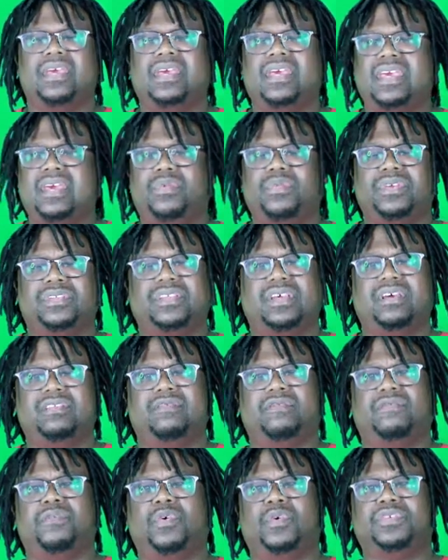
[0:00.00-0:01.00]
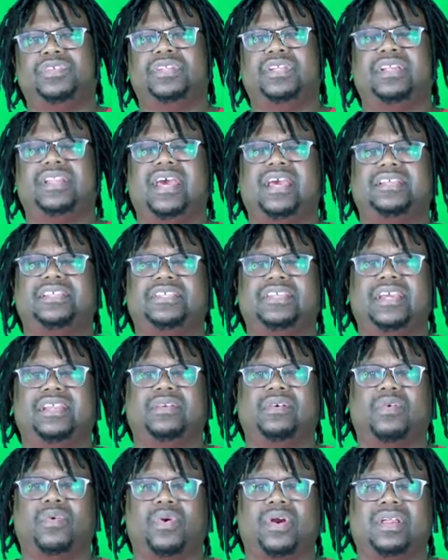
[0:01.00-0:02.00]
It was unfortunate that
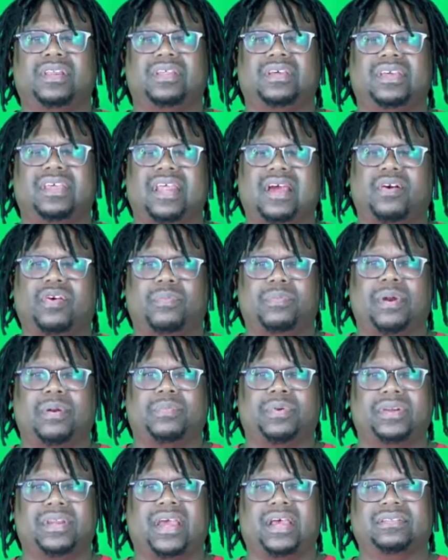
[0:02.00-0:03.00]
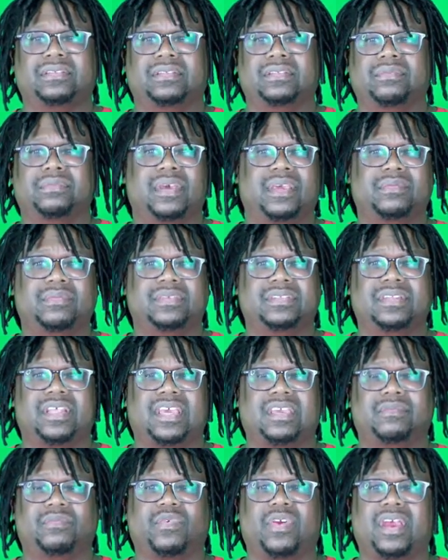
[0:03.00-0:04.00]
Shanquella, and I hope I'm pronouncing the baby's
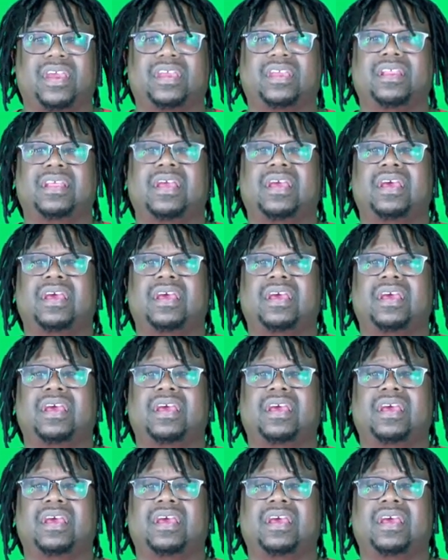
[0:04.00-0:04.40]
name right,